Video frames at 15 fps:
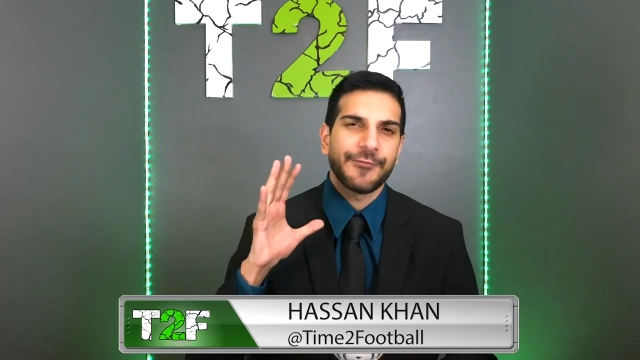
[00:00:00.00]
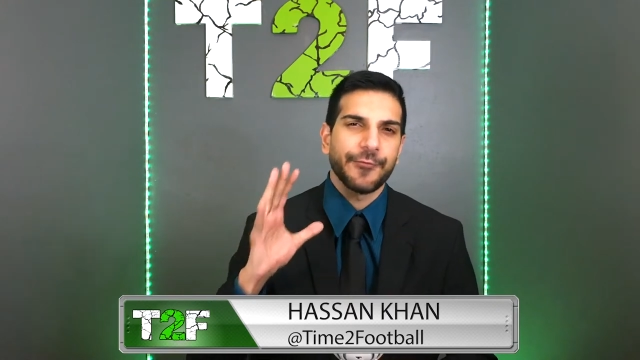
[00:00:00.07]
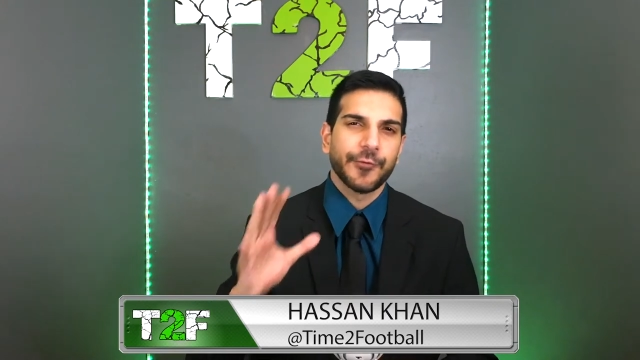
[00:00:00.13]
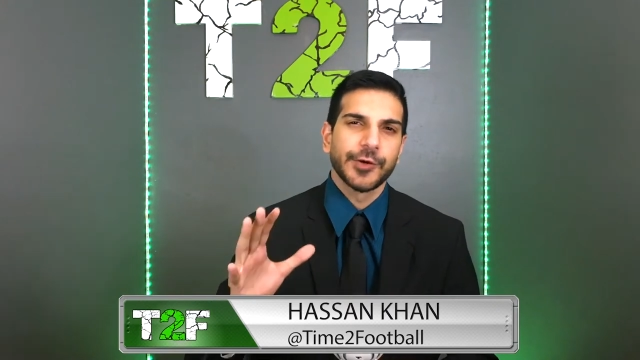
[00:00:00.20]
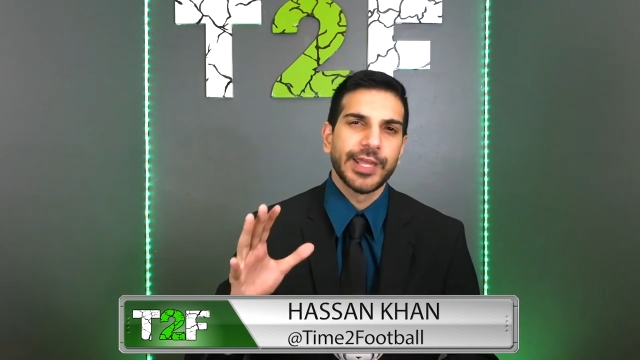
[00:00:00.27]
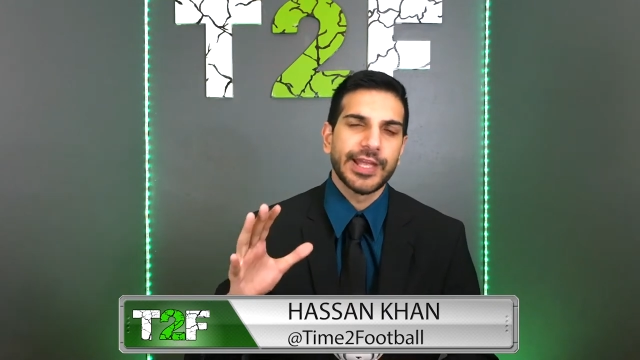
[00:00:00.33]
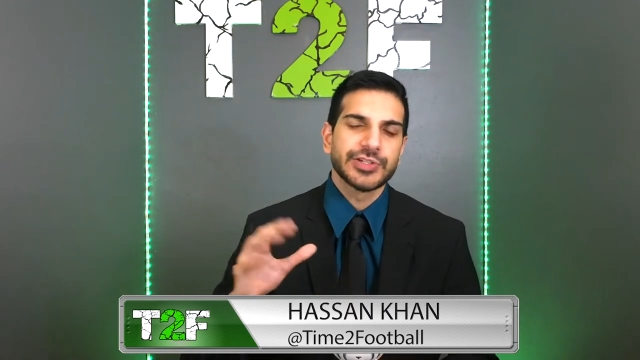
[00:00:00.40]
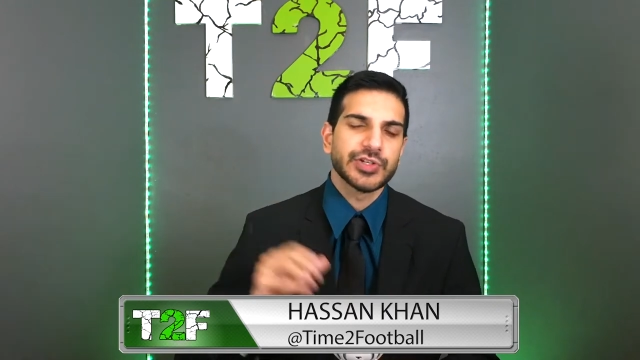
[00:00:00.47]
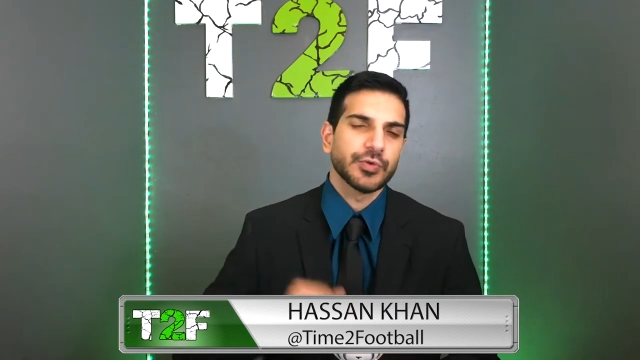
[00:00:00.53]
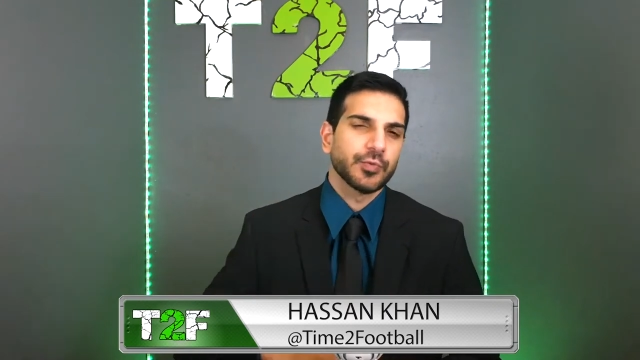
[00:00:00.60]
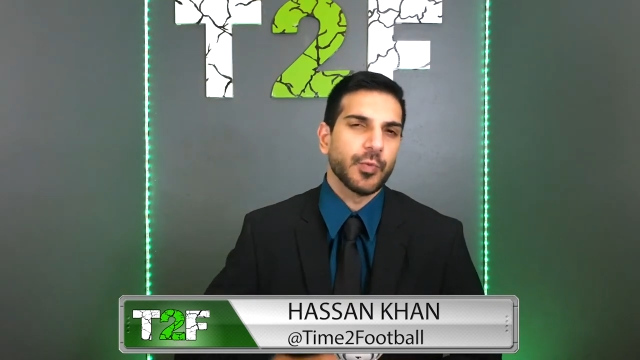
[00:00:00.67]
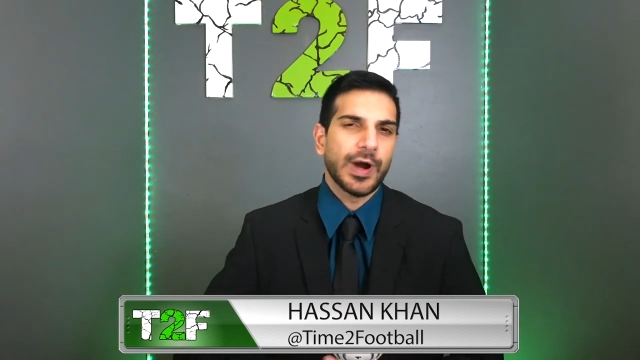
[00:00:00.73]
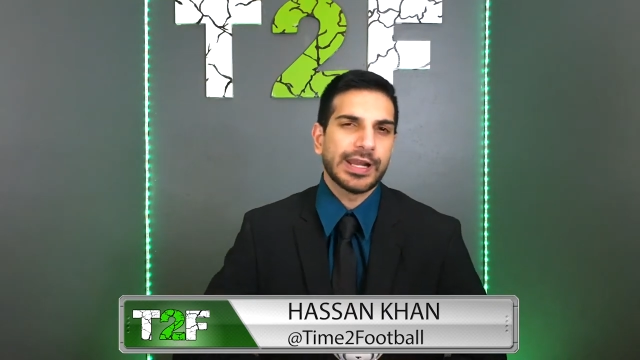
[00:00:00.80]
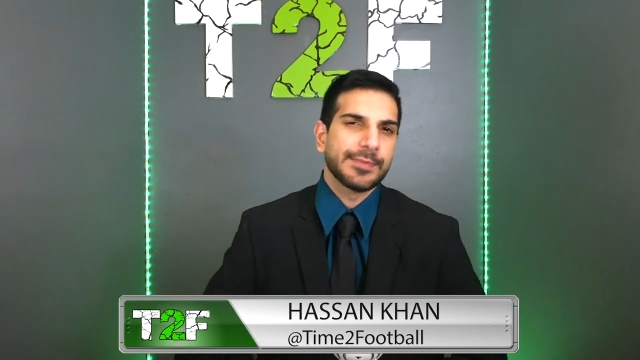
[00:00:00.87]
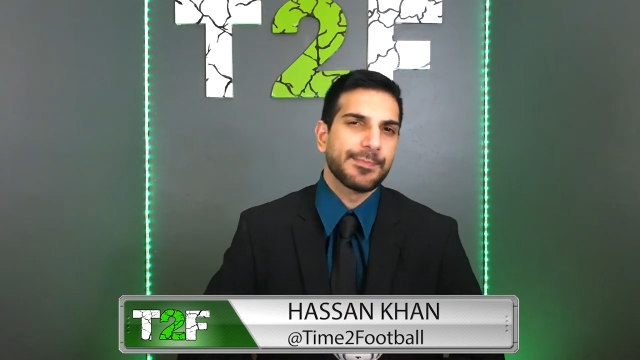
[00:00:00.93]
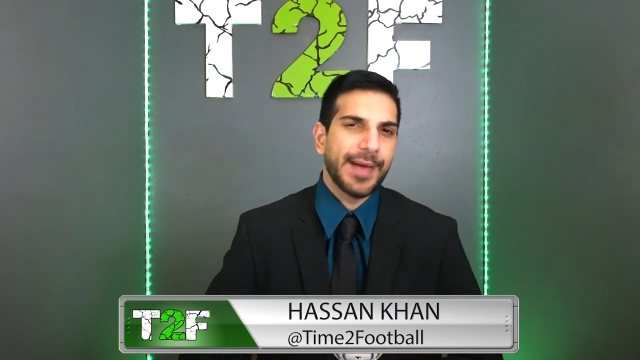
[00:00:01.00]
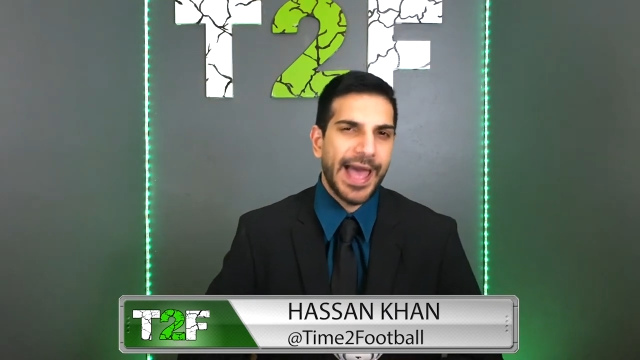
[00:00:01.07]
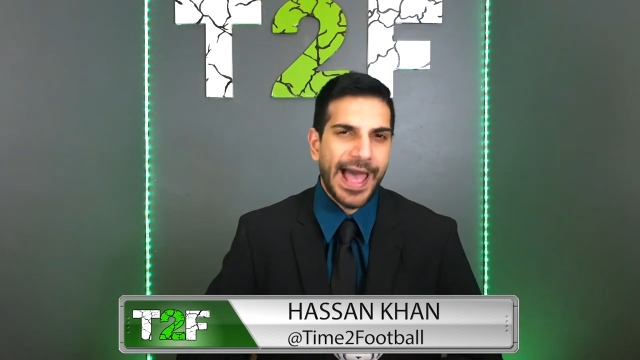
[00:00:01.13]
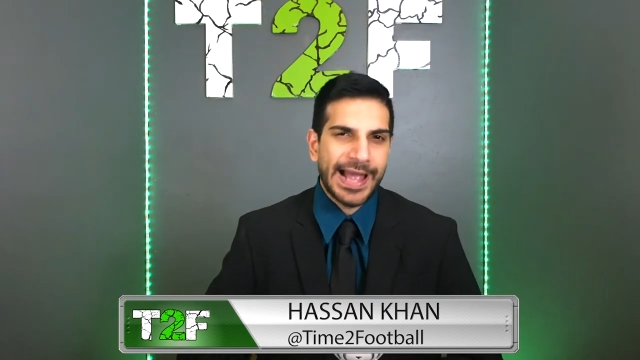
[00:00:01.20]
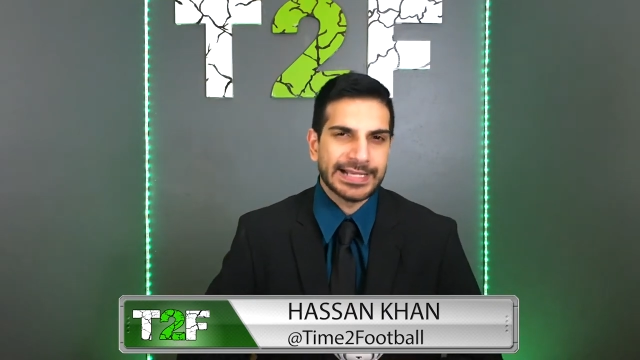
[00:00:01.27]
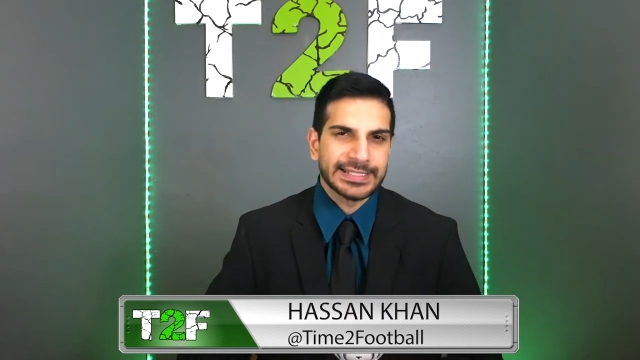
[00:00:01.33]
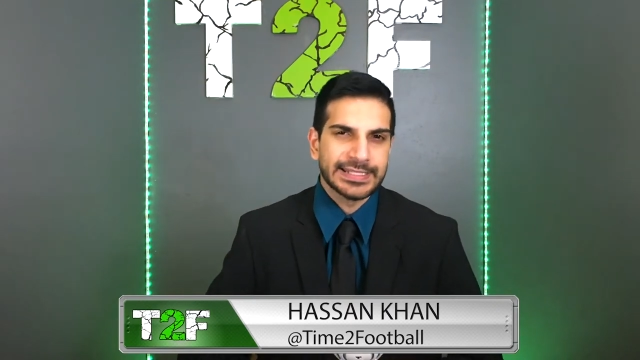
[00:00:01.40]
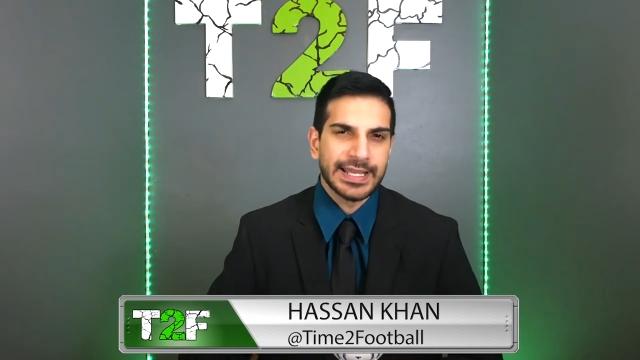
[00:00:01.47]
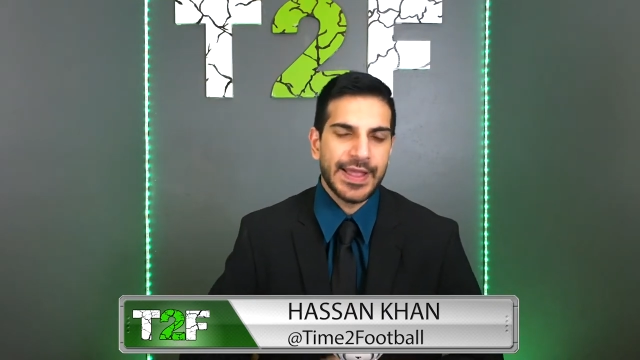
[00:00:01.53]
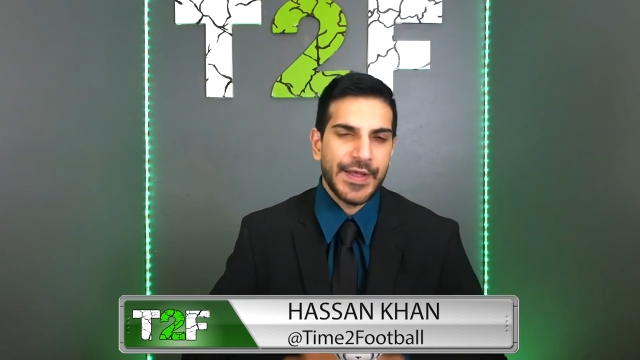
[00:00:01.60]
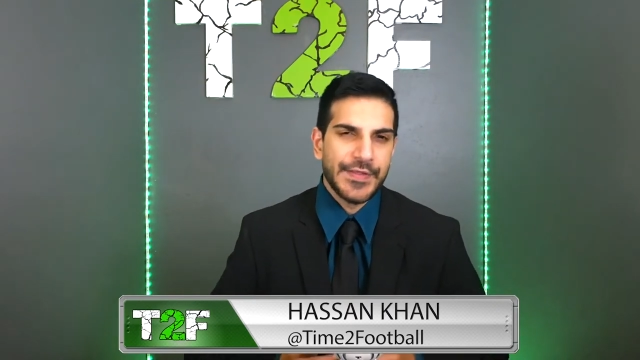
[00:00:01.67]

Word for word: free agent running backs